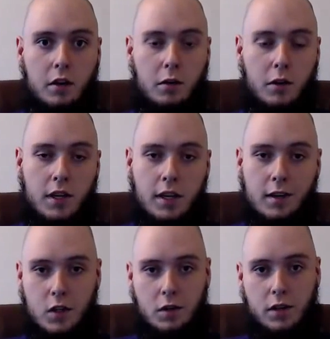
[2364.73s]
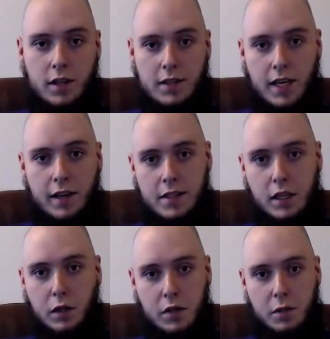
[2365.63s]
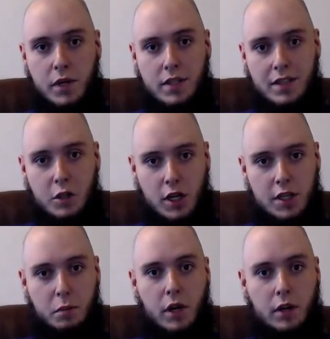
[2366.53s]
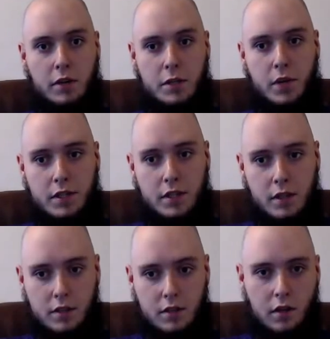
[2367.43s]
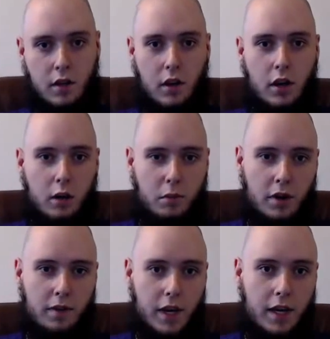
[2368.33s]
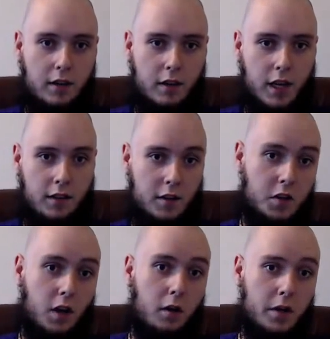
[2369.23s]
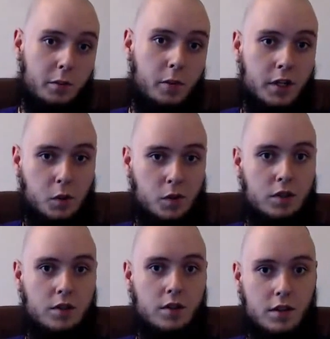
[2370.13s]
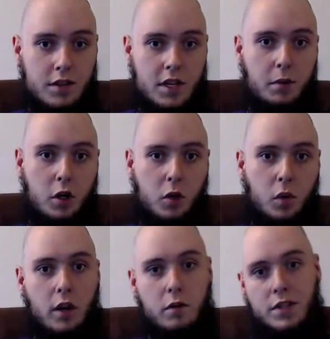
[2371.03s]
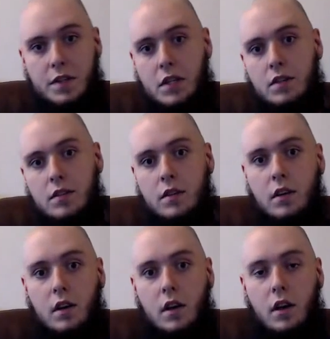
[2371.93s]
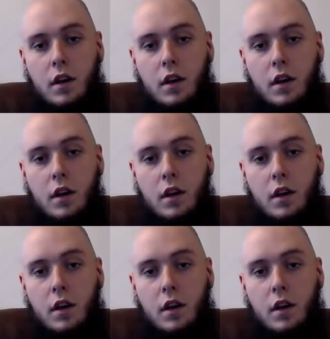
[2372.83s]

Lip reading: you're looking at generally the salicylic response and the jasmonic response. And these are abbreviated like the SAR response, which is systemic acquired resistance.